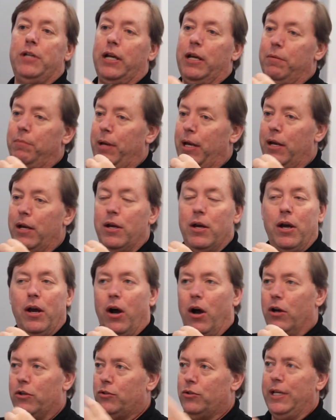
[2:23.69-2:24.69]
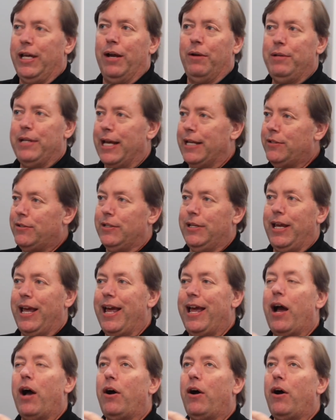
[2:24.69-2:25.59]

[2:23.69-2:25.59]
It can be also density.